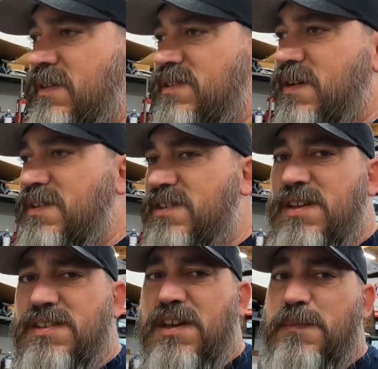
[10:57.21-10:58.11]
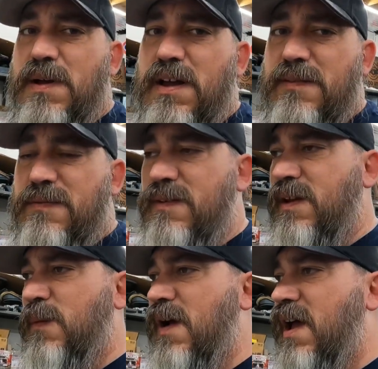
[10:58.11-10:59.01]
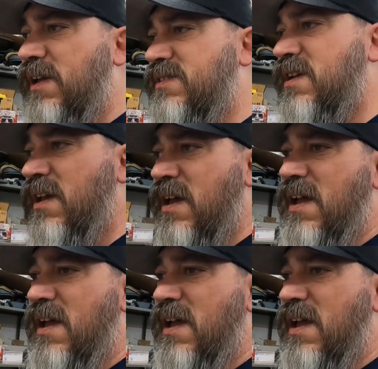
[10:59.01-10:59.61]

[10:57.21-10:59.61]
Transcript: So he just needs a good buff and a wax.